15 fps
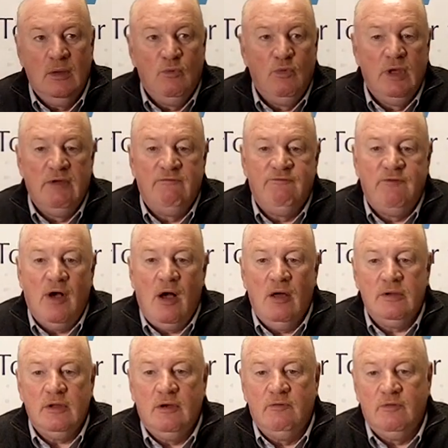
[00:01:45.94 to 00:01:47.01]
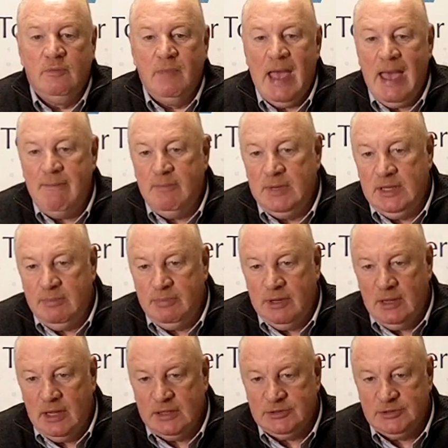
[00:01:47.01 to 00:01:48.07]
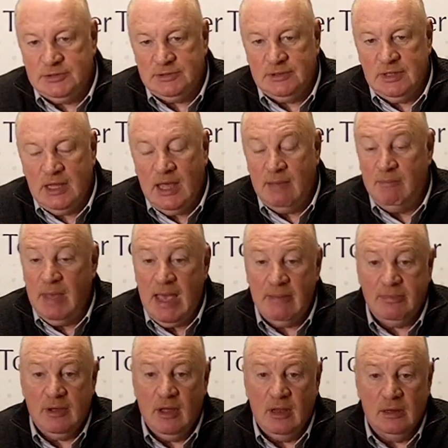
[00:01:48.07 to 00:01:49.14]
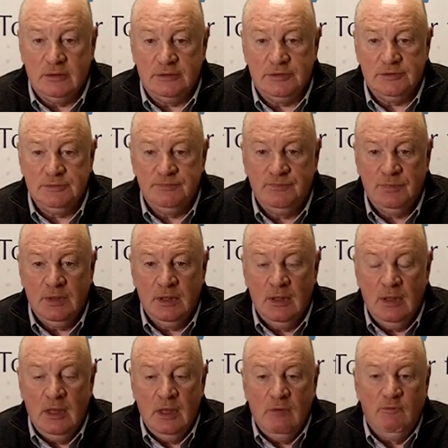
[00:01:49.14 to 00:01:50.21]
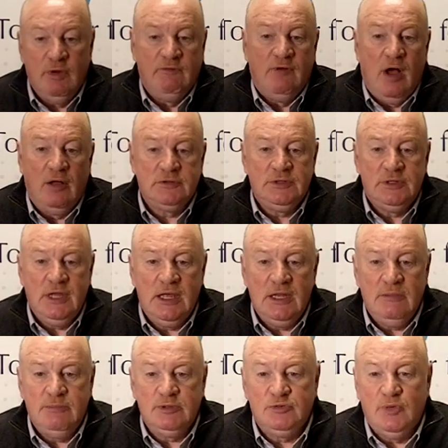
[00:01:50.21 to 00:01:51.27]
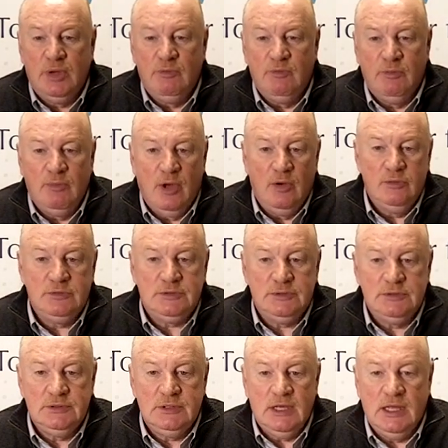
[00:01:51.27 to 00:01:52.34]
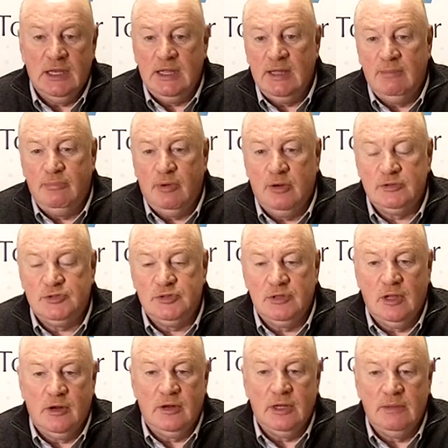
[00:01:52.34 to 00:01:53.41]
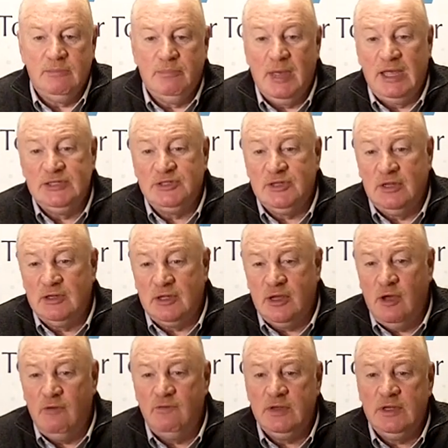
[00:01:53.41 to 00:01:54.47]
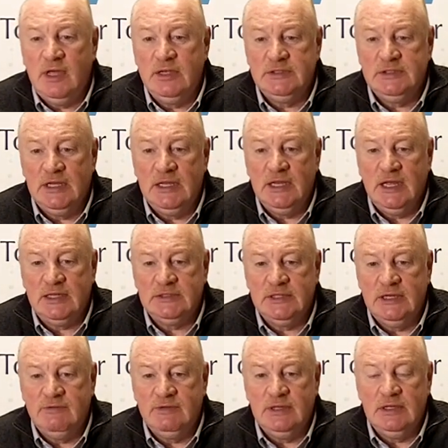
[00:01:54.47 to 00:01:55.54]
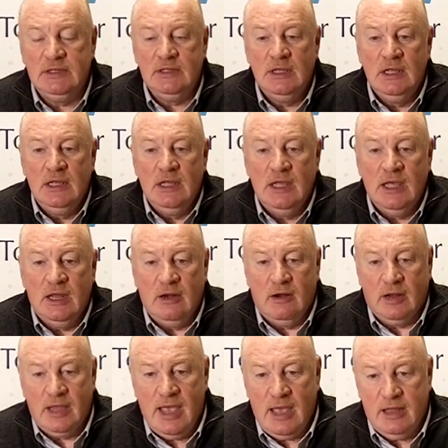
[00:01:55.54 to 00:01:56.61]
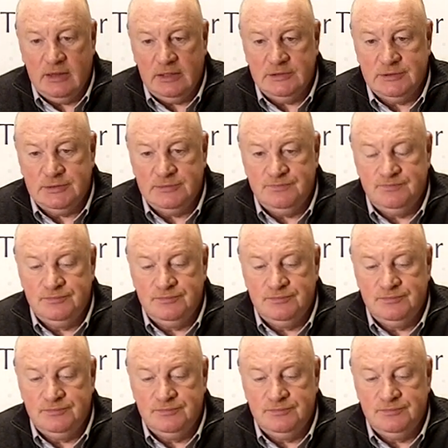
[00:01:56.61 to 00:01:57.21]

We have fought over map manipulation and map colors. We have alternated between remote and in-person learning based on the COVID-19 activity in our counties.